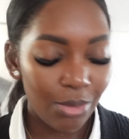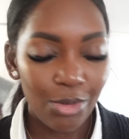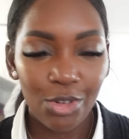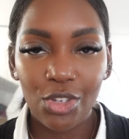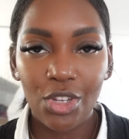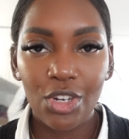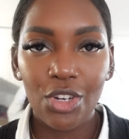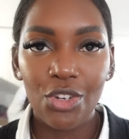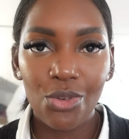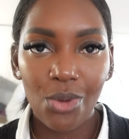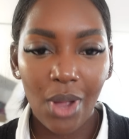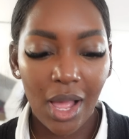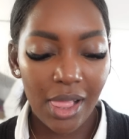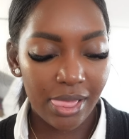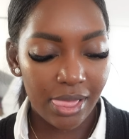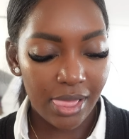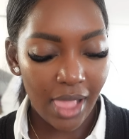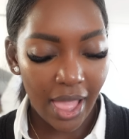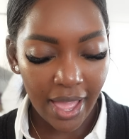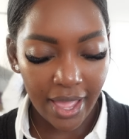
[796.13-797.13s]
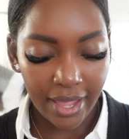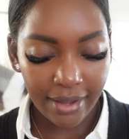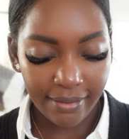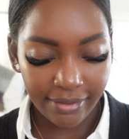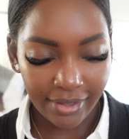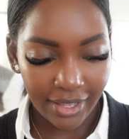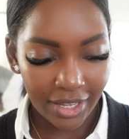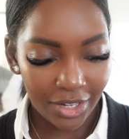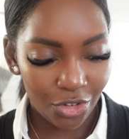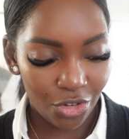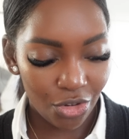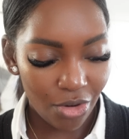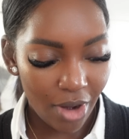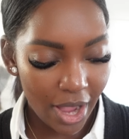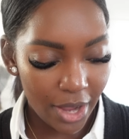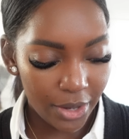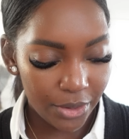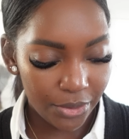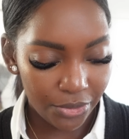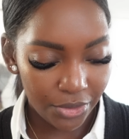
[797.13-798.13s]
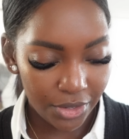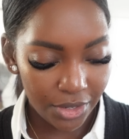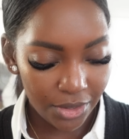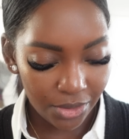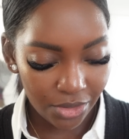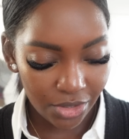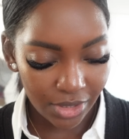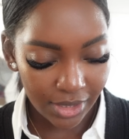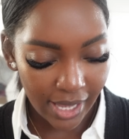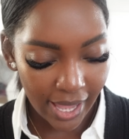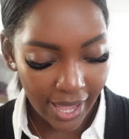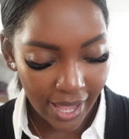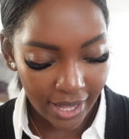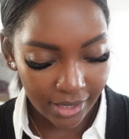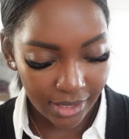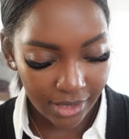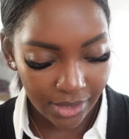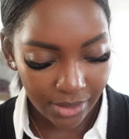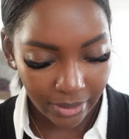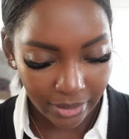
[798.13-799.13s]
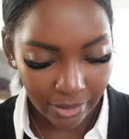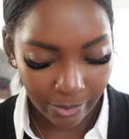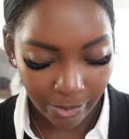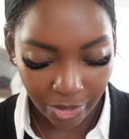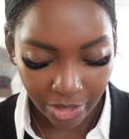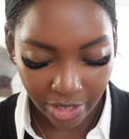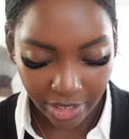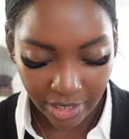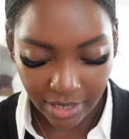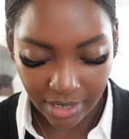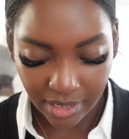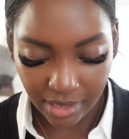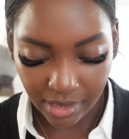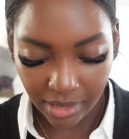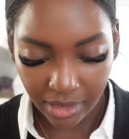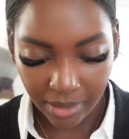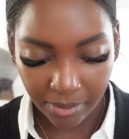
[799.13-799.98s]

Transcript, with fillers: I'm just gonna do a live like try on for you. It's just hats, so it's pretty easy.